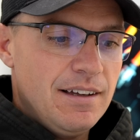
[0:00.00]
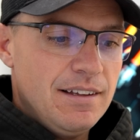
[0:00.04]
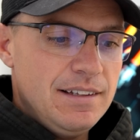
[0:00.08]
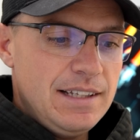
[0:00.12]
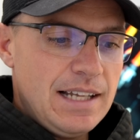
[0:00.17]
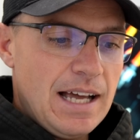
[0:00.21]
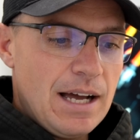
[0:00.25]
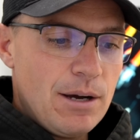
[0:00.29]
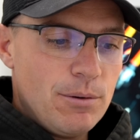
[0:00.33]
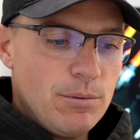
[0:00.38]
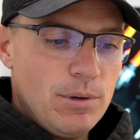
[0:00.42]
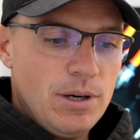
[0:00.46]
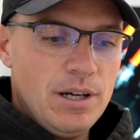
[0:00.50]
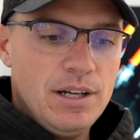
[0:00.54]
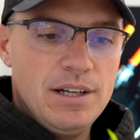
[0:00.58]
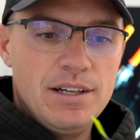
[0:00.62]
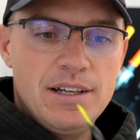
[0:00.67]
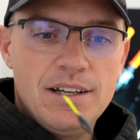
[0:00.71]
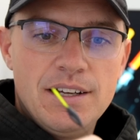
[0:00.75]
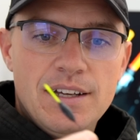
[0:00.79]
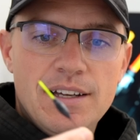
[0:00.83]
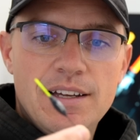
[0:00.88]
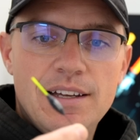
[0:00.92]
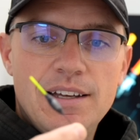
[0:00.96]
Now,
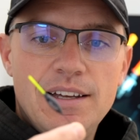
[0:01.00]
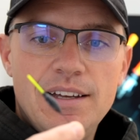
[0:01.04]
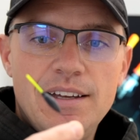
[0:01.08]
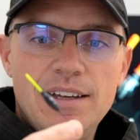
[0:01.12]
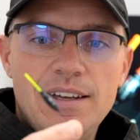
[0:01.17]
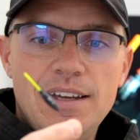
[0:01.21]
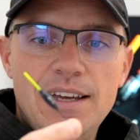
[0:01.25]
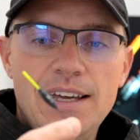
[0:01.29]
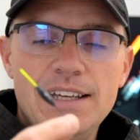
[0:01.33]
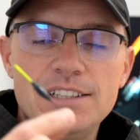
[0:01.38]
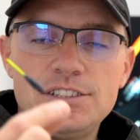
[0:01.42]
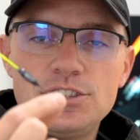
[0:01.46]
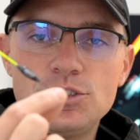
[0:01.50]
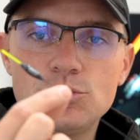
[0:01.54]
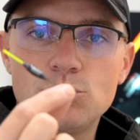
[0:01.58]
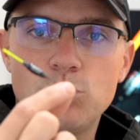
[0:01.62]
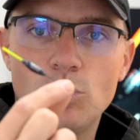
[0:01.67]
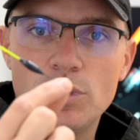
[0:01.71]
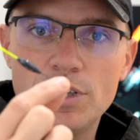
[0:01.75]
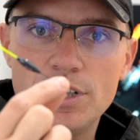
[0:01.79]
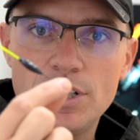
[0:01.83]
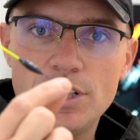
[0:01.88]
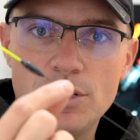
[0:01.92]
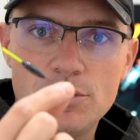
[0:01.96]
it's just
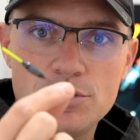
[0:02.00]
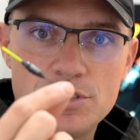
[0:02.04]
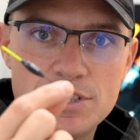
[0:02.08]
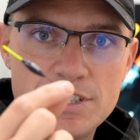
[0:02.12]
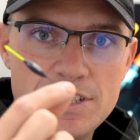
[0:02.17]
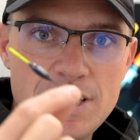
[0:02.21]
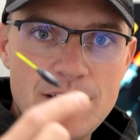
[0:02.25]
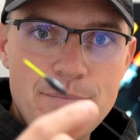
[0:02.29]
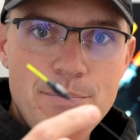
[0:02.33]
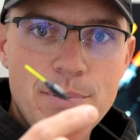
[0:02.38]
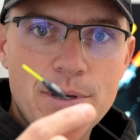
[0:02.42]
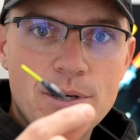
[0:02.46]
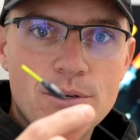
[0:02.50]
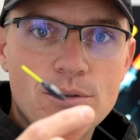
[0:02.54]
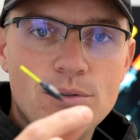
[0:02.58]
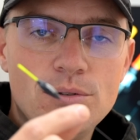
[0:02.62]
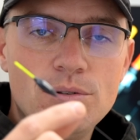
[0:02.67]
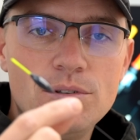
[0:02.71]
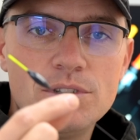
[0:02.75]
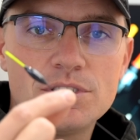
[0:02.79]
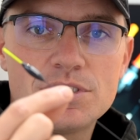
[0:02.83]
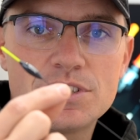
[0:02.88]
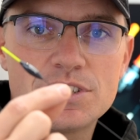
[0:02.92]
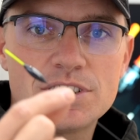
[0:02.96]
one of those
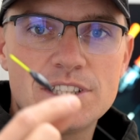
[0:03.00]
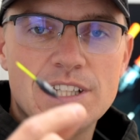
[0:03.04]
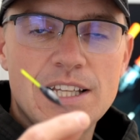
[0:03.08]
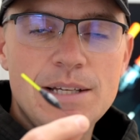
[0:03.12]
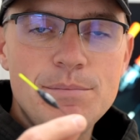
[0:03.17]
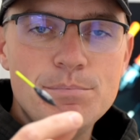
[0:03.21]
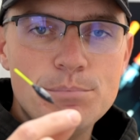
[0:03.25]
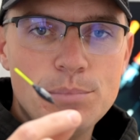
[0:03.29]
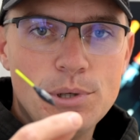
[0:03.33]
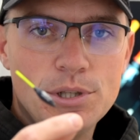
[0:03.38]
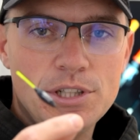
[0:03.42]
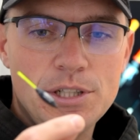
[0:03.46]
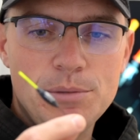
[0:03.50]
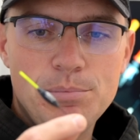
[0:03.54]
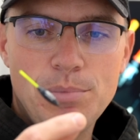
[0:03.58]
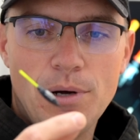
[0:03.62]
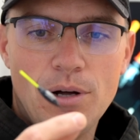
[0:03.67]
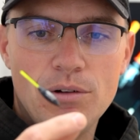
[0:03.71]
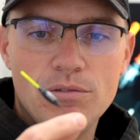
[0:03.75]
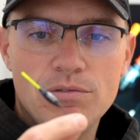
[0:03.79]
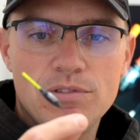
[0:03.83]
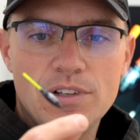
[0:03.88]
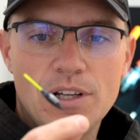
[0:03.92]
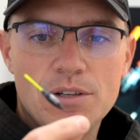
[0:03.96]
typical slim body
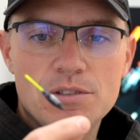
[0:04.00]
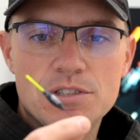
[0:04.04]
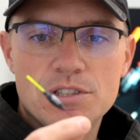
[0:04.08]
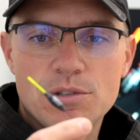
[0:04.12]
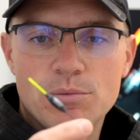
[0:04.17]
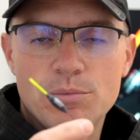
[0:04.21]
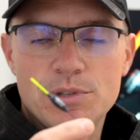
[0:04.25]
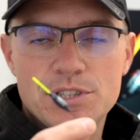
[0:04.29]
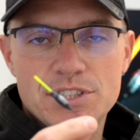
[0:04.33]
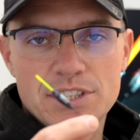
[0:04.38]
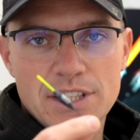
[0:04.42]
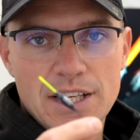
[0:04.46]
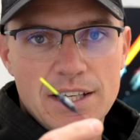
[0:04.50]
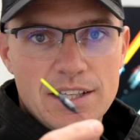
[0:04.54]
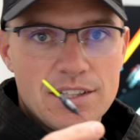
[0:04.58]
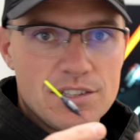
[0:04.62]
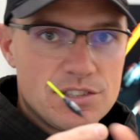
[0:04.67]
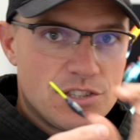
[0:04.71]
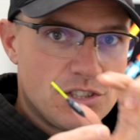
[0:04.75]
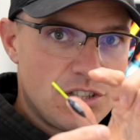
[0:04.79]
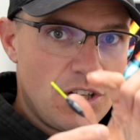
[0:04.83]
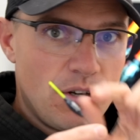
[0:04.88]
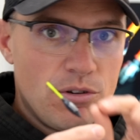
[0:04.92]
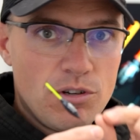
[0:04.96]
pole floats that we see that are
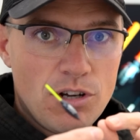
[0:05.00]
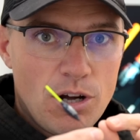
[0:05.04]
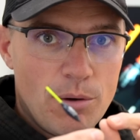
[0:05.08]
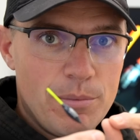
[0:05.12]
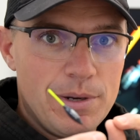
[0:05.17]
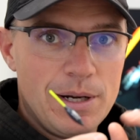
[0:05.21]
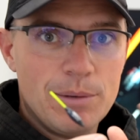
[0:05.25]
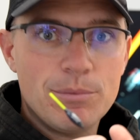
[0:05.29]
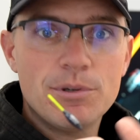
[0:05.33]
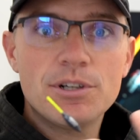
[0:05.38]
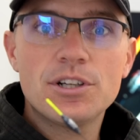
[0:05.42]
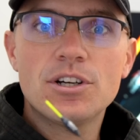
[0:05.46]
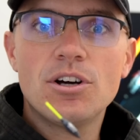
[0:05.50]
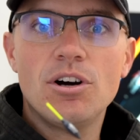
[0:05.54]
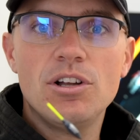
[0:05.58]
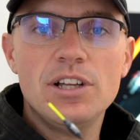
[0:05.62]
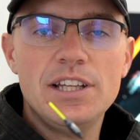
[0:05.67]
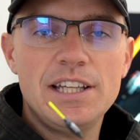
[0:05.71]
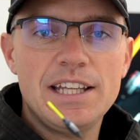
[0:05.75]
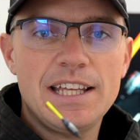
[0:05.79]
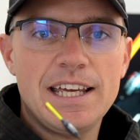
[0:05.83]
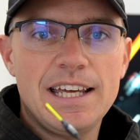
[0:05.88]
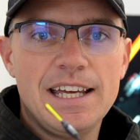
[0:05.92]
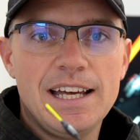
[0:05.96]
so common. I'm going to call
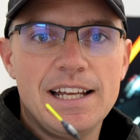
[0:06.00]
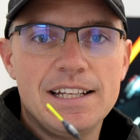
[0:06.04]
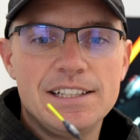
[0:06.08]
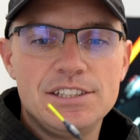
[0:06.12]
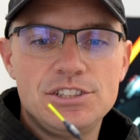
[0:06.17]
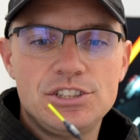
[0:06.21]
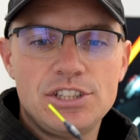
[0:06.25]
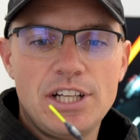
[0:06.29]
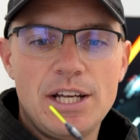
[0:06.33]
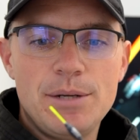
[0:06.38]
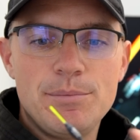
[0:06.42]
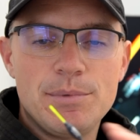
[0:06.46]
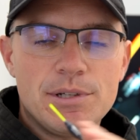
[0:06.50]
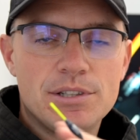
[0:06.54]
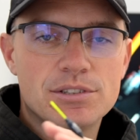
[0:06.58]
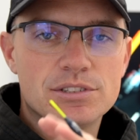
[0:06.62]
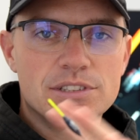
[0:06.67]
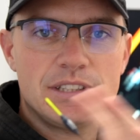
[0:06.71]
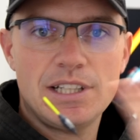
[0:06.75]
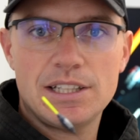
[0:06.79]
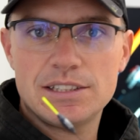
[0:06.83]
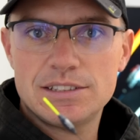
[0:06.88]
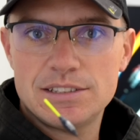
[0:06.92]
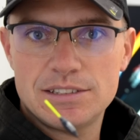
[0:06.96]
it the Chianti shape because
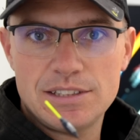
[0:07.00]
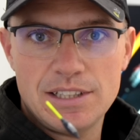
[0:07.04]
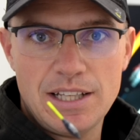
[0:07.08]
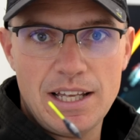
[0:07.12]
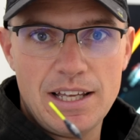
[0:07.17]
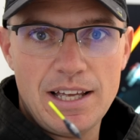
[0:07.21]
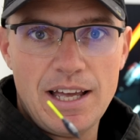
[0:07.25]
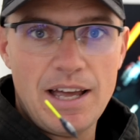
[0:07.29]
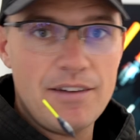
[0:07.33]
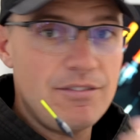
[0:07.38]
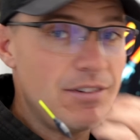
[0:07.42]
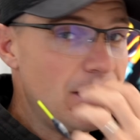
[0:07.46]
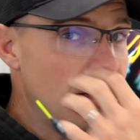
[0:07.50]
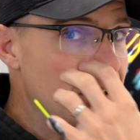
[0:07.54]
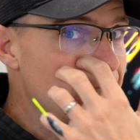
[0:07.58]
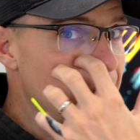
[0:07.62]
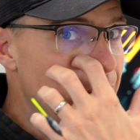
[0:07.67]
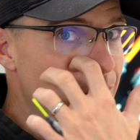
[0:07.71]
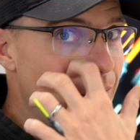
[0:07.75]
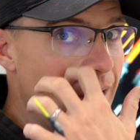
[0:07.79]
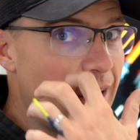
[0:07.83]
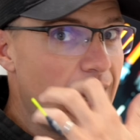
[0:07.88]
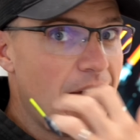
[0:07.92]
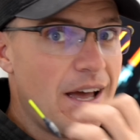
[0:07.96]
that's evidently
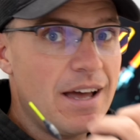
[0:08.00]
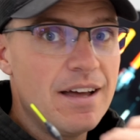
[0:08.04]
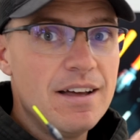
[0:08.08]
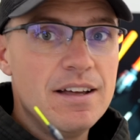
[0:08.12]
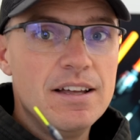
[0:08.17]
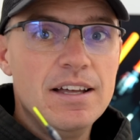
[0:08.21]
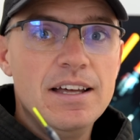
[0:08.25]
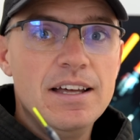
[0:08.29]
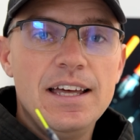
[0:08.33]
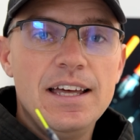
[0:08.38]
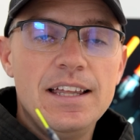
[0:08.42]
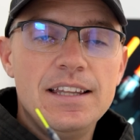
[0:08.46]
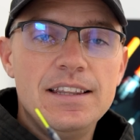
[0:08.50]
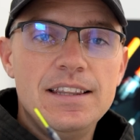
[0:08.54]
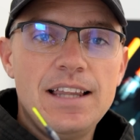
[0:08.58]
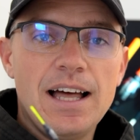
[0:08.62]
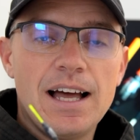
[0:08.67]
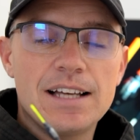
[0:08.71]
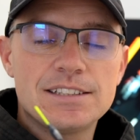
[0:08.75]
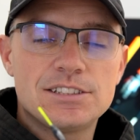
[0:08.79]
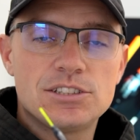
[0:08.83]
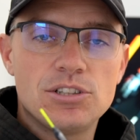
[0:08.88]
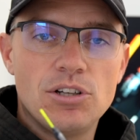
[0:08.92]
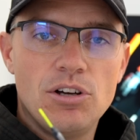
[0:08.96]
where
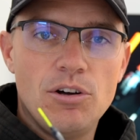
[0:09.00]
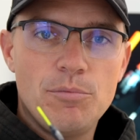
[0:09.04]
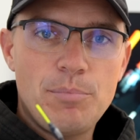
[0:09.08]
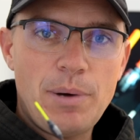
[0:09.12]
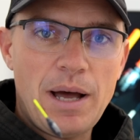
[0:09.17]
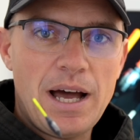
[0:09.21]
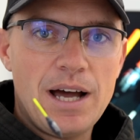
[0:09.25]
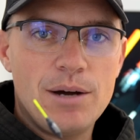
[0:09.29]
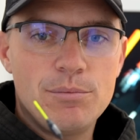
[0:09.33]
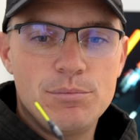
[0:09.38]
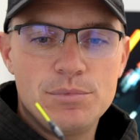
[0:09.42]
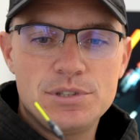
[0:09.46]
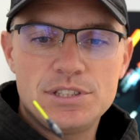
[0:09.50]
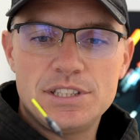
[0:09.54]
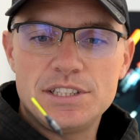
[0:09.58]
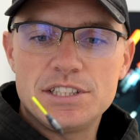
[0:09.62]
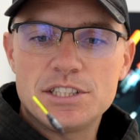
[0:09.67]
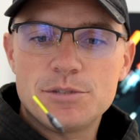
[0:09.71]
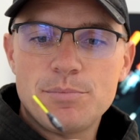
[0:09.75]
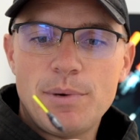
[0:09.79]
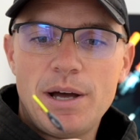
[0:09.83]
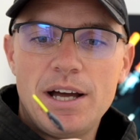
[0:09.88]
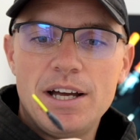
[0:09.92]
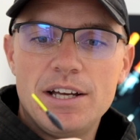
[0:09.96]
that sort of pattern was
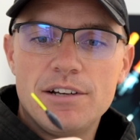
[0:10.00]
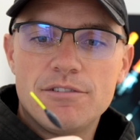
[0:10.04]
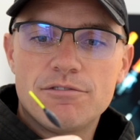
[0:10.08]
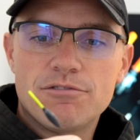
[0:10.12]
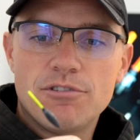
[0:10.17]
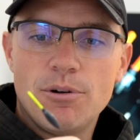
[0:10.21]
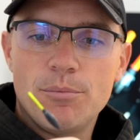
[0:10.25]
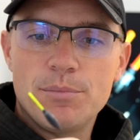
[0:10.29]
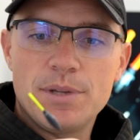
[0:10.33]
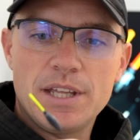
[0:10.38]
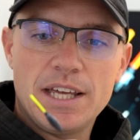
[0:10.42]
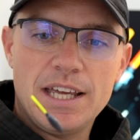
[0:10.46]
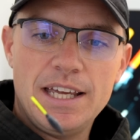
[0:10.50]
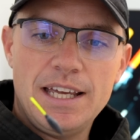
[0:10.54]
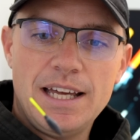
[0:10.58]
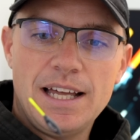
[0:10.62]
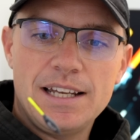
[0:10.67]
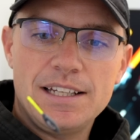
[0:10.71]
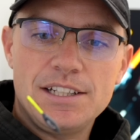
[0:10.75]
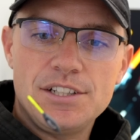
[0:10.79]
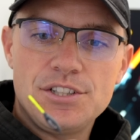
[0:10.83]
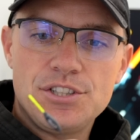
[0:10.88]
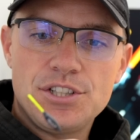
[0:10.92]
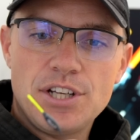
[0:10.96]
inspired from, the
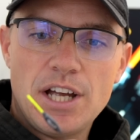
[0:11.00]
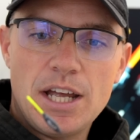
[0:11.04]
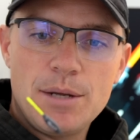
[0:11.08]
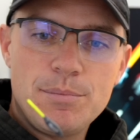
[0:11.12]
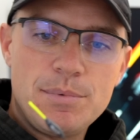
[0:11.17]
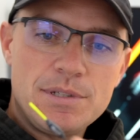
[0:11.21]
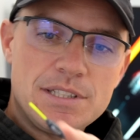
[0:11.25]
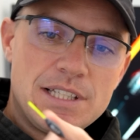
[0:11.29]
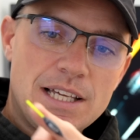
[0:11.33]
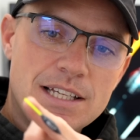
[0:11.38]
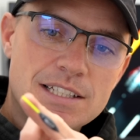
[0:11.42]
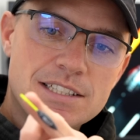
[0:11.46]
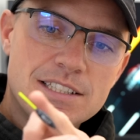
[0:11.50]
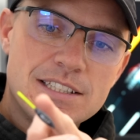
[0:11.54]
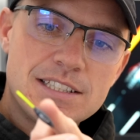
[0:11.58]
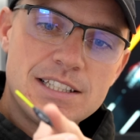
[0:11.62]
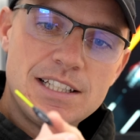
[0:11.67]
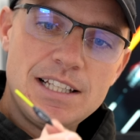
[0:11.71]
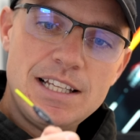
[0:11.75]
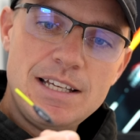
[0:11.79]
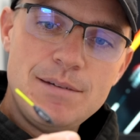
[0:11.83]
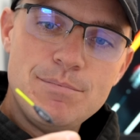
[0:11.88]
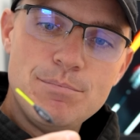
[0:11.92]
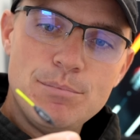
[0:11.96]
Chianti shape. It's that
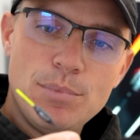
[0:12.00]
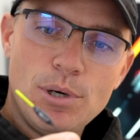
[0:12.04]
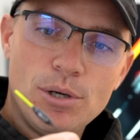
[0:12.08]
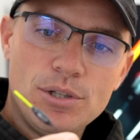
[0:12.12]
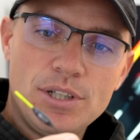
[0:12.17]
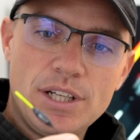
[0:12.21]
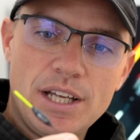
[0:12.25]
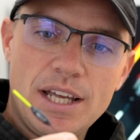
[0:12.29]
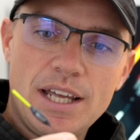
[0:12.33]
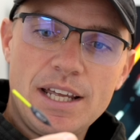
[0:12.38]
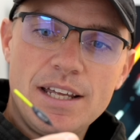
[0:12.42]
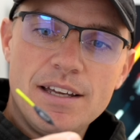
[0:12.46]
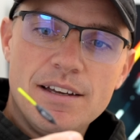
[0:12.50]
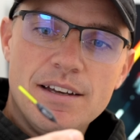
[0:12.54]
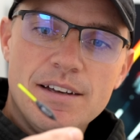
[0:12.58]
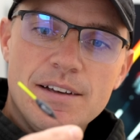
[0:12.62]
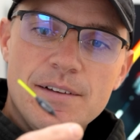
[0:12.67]
slim body.